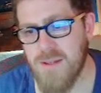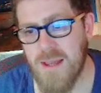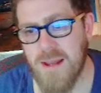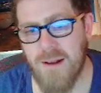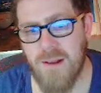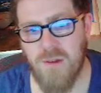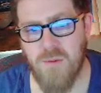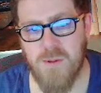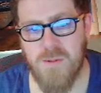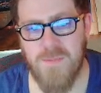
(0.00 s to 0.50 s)

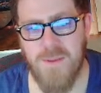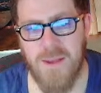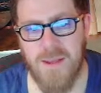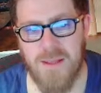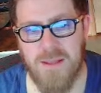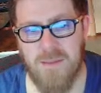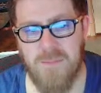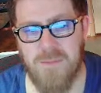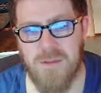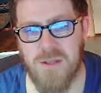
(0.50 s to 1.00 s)
added to his
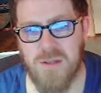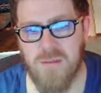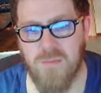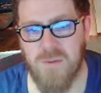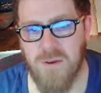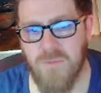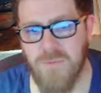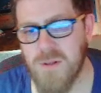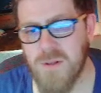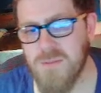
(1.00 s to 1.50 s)
fingertips as a
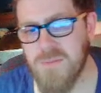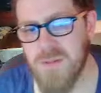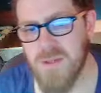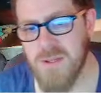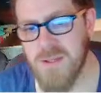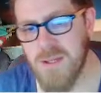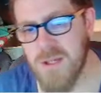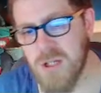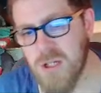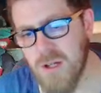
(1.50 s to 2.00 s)
reference for the
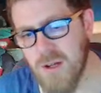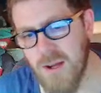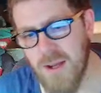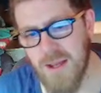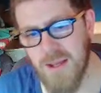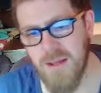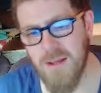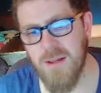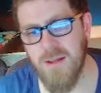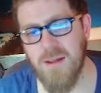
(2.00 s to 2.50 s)
CGI,